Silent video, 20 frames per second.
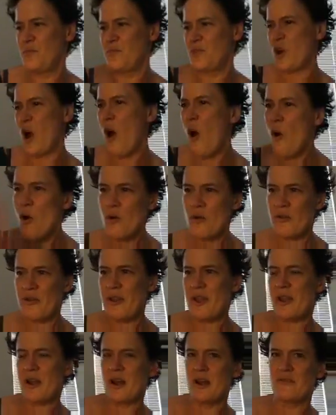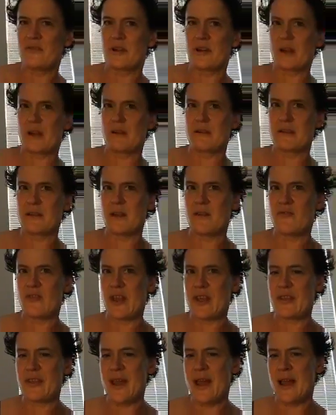totally covering herself
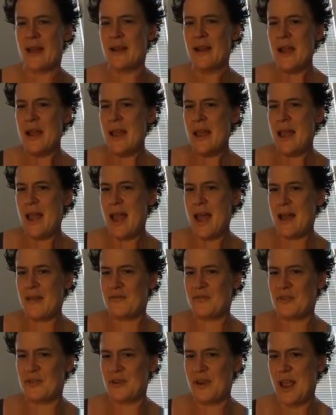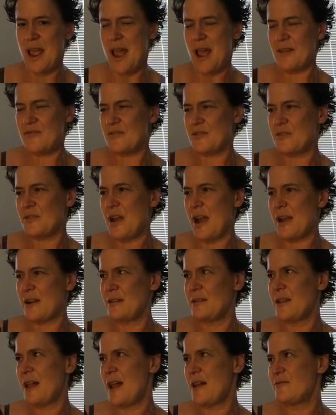like that after
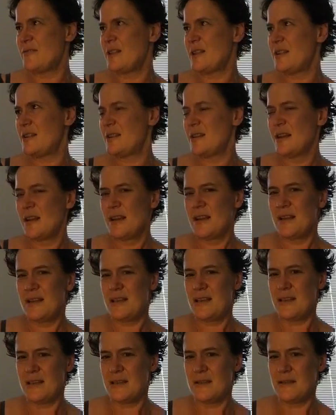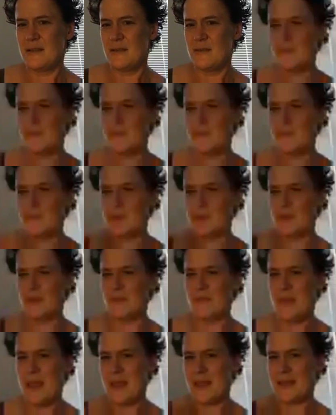9/11 to sort
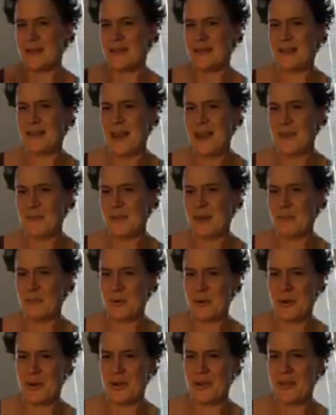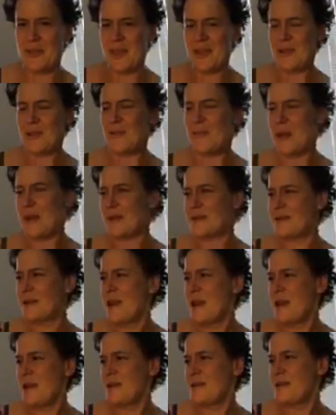of make a statement. Burqa, thank you, Max,
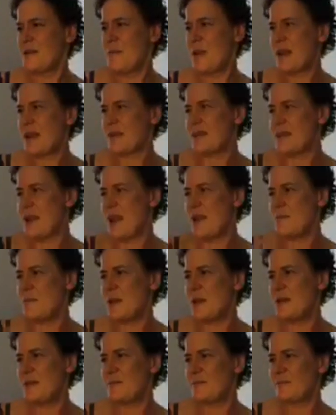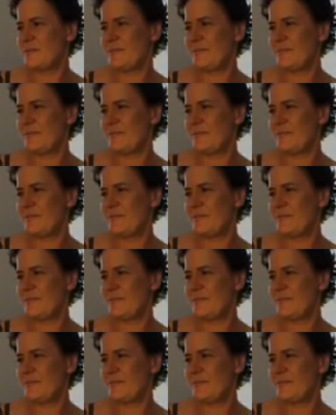to make a statement,